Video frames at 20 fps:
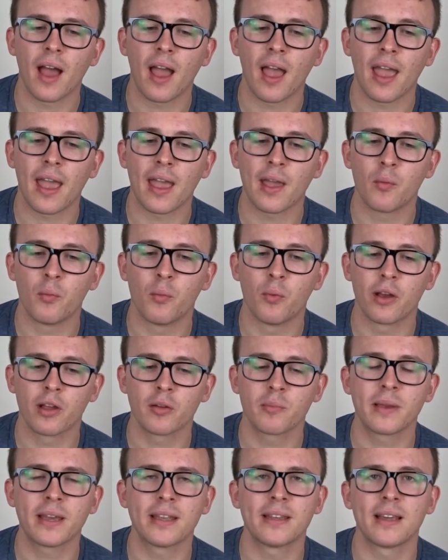It will
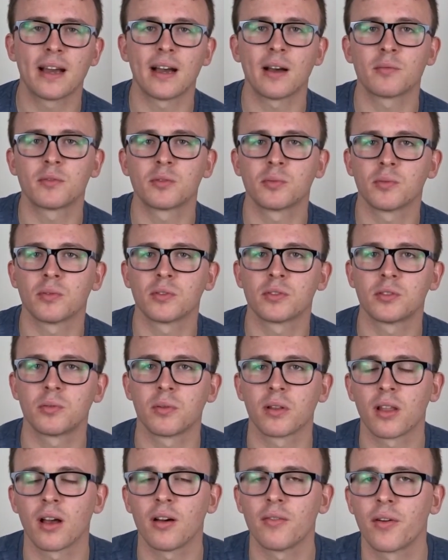be adaptable to a
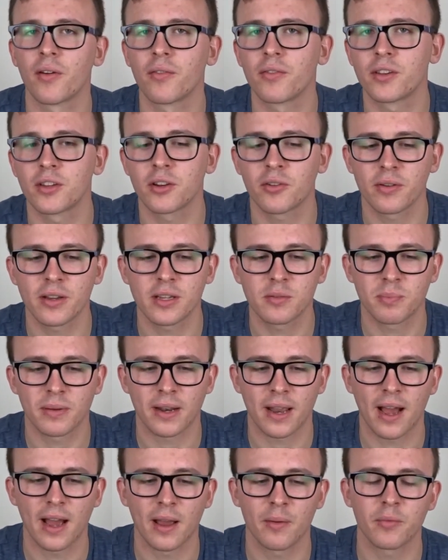lot of other degrees, but
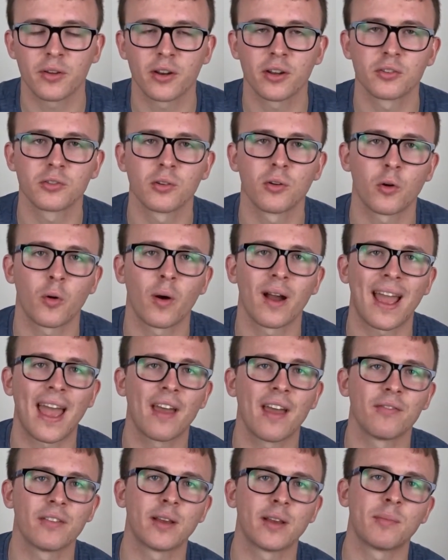I'm going to talk quite
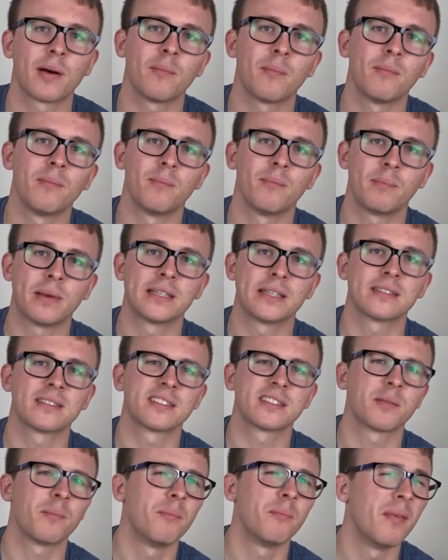heavily about
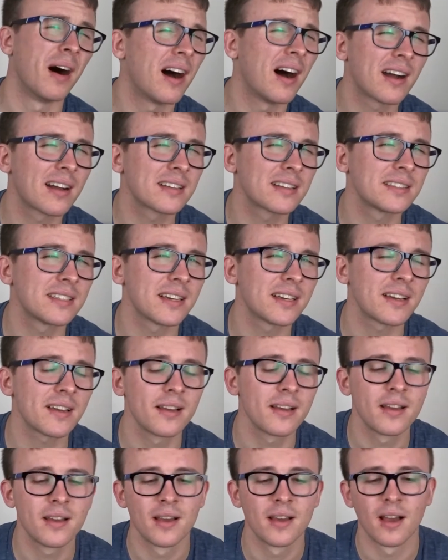business and marketing,
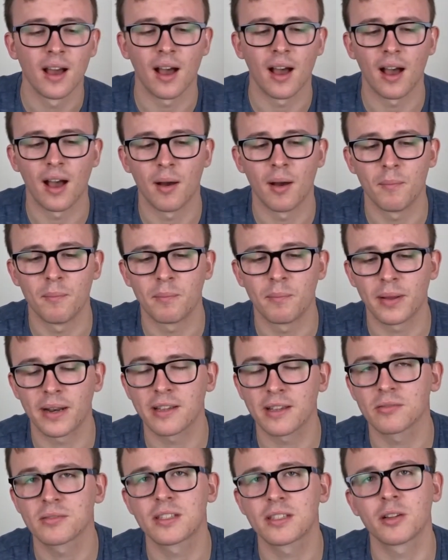but
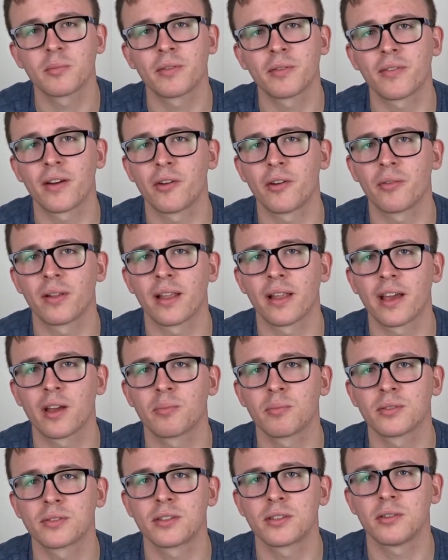it'll still be very
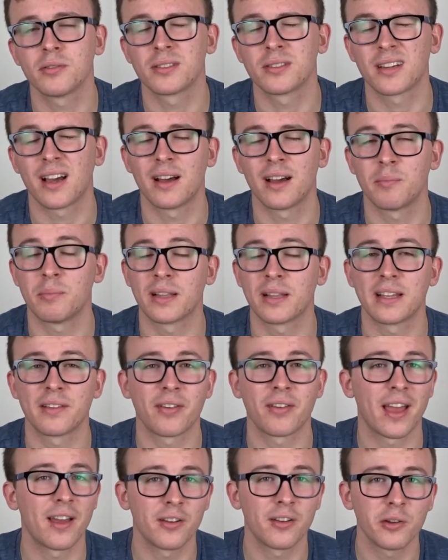relatable to you, as I believe
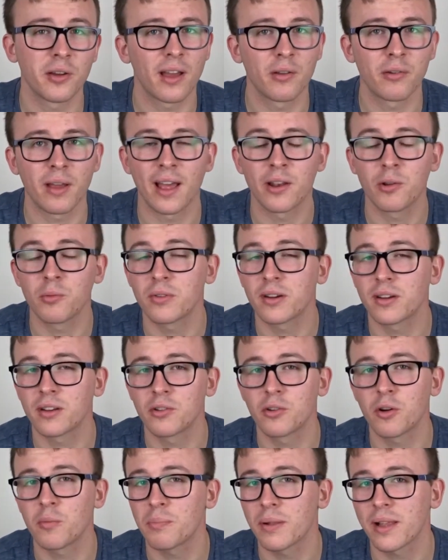anyone can
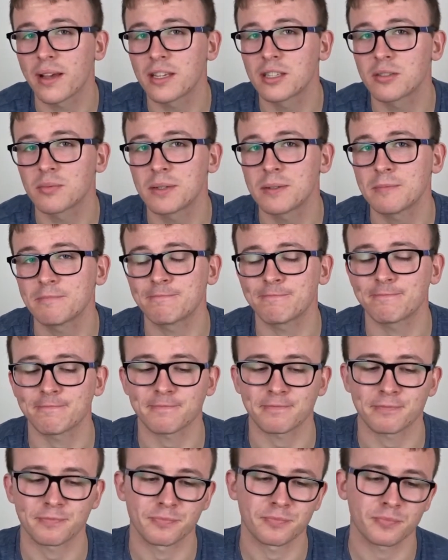do a placement.
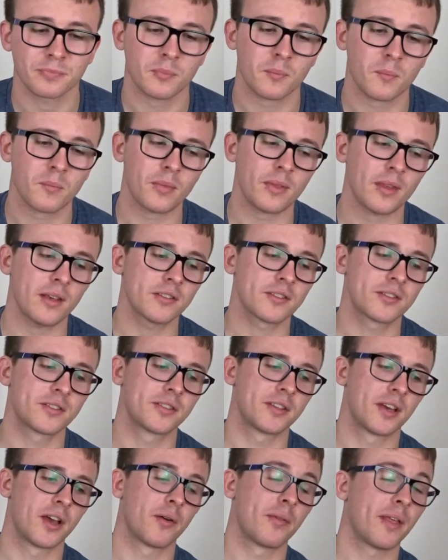
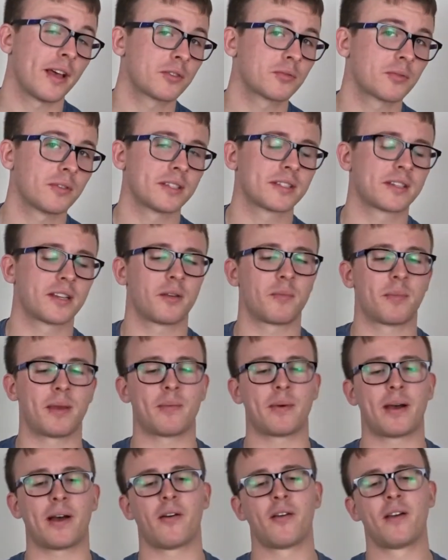So that's what it's going to be
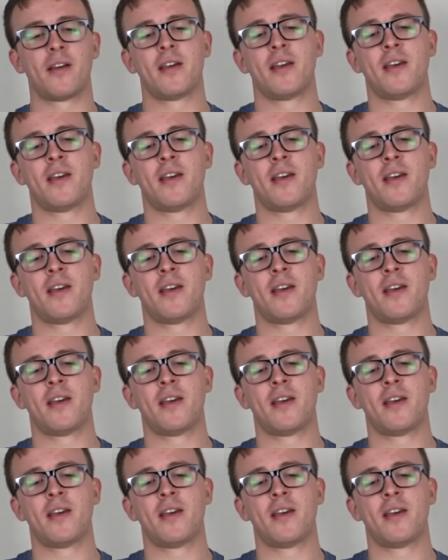about.